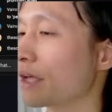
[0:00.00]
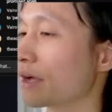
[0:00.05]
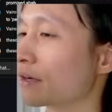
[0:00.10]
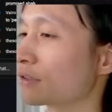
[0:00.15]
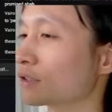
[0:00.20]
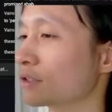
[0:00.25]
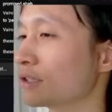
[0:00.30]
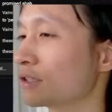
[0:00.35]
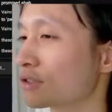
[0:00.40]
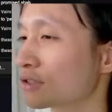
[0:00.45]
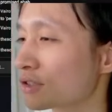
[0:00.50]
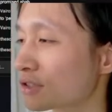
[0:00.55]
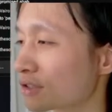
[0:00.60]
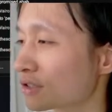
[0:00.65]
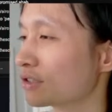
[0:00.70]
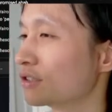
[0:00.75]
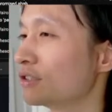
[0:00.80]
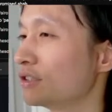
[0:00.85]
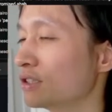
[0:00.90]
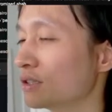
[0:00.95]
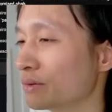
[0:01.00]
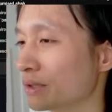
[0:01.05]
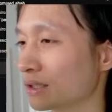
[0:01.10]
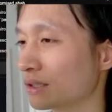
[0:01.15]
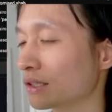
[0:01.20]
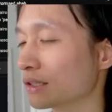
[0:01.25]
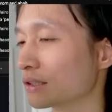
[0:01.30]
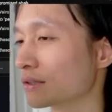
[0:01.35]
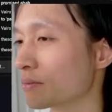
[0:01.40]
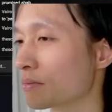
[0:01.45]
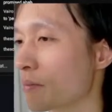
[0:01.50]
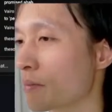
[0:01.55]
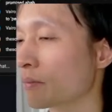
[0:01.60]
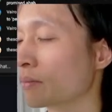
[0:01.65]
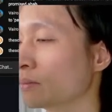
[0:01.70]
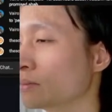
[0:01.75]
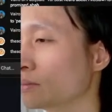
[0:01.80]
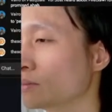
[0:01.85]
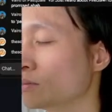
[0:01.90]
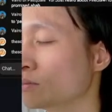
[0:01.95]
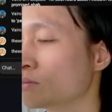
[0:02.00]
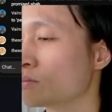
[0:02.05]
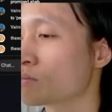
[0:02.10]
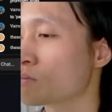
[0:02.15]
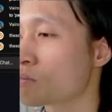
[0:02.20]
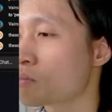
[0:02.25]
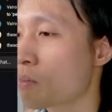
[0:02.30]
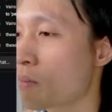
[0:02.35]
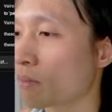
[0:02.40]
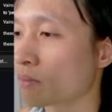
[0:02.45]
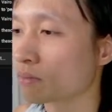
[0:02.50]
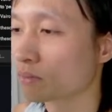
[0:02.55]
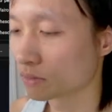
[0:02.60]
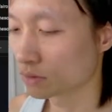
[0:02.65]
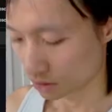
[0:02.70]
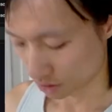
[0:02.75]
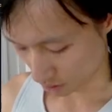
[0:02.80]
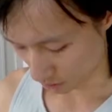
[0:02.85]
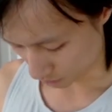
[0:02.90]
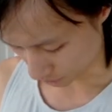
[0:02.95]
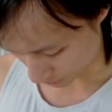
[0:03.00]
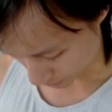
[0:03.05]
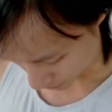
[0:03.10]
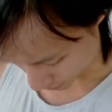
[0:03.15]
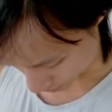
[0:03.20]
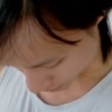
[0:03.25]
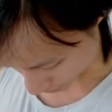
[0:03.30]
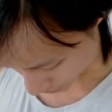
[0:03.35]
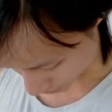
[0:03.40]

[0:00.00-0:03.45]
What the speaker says: so let's just continue reading this. So we already talked